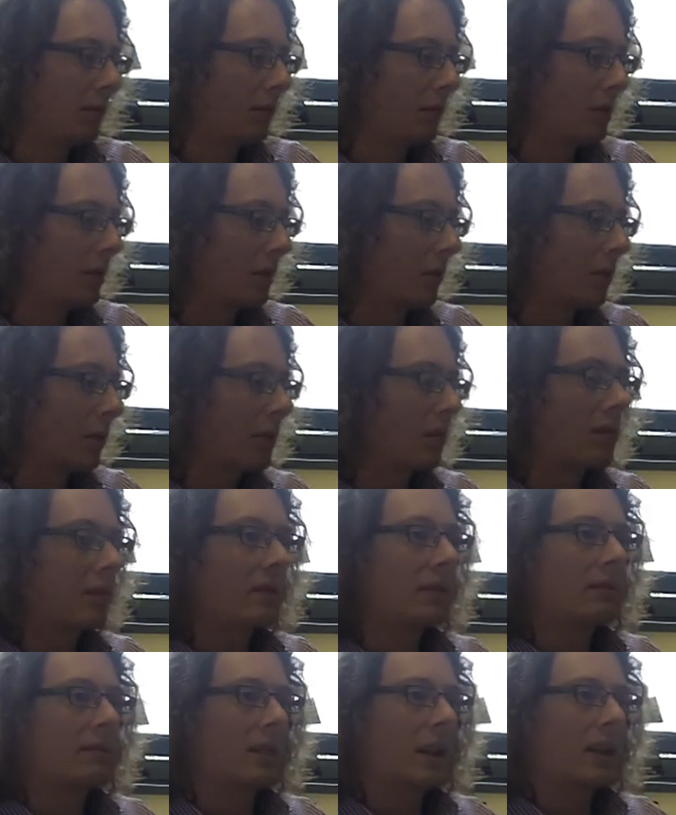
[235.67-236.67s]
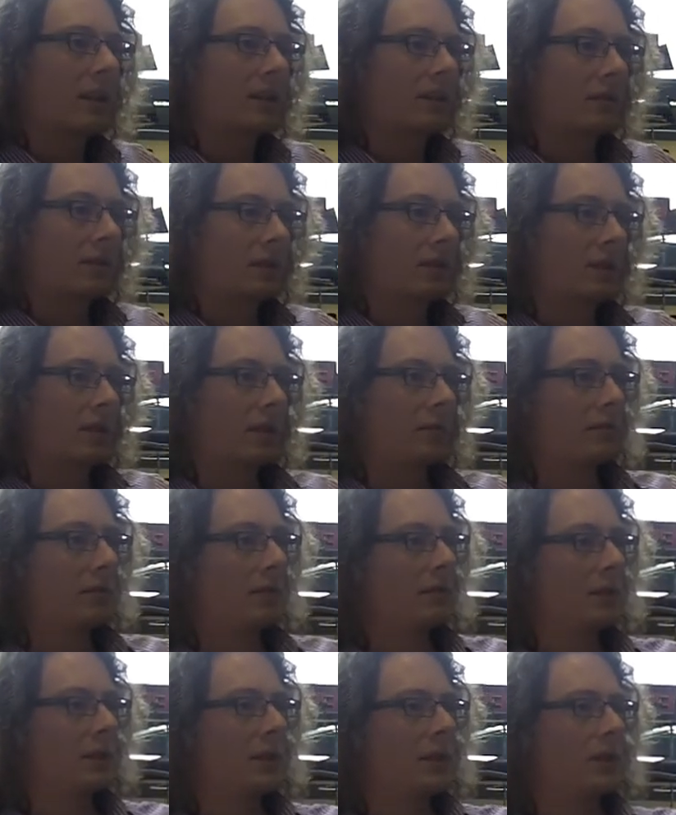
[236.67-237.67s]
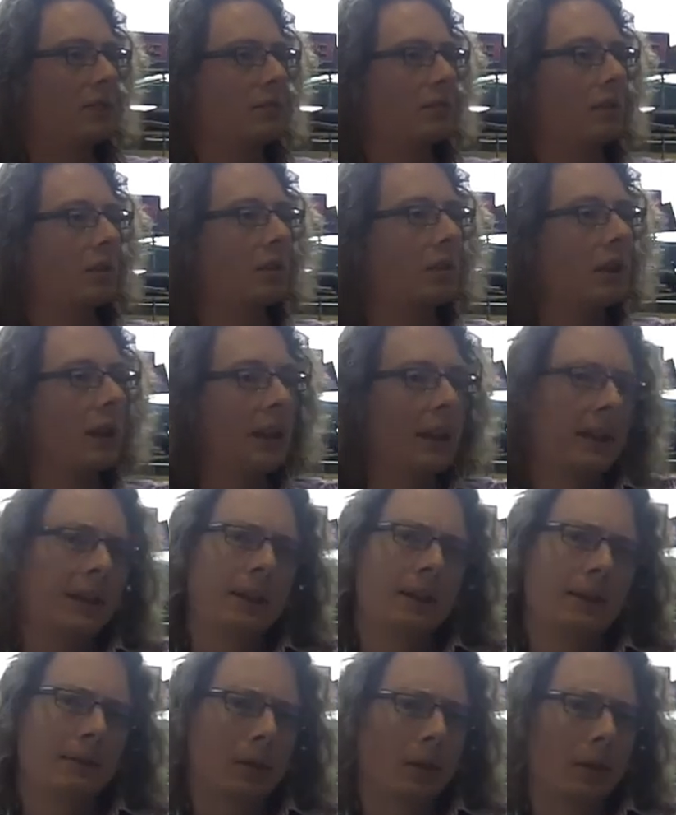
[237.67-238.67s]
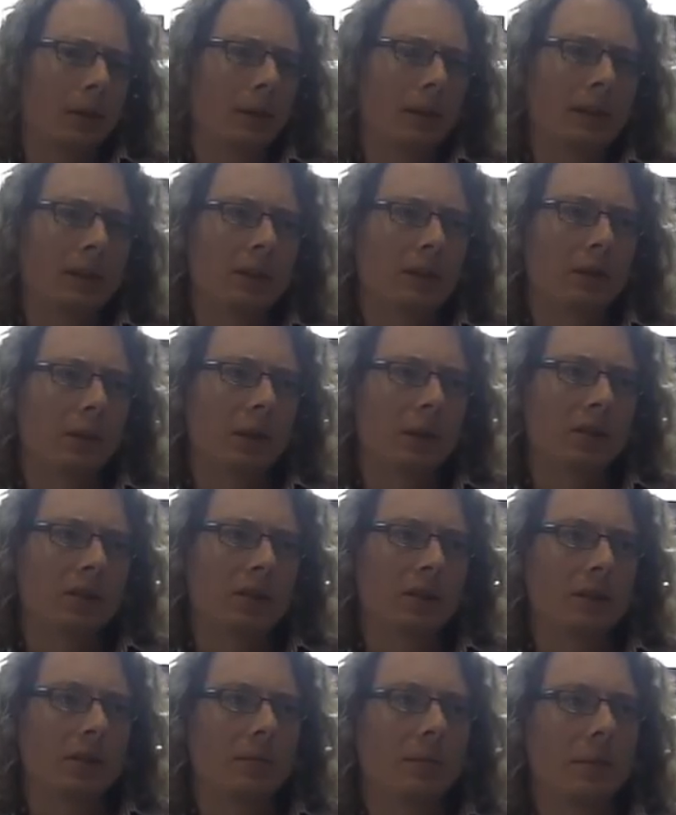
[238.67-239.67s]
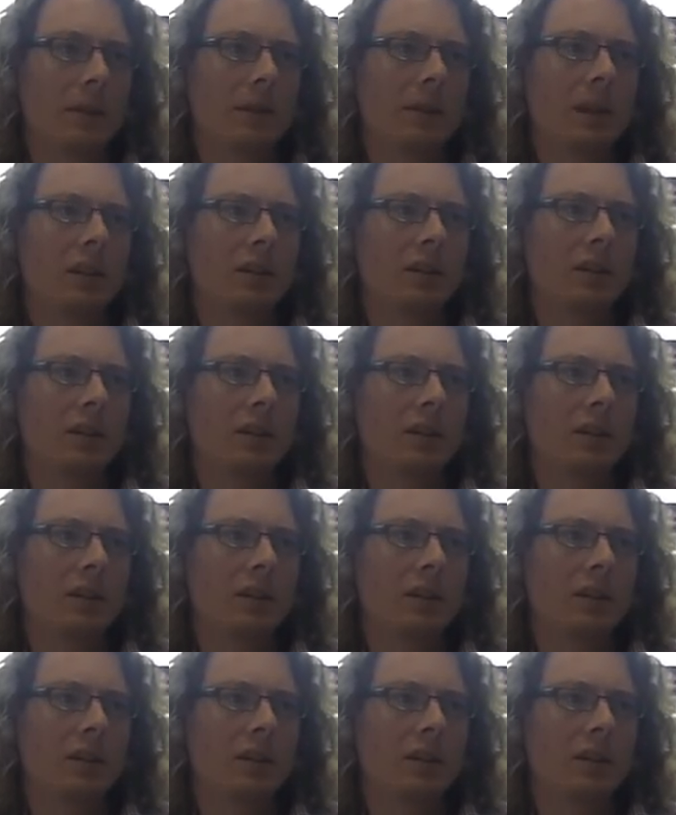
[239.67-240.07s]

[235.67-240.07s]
you know whether it's effective in terms of dealing with environmental questions, but it's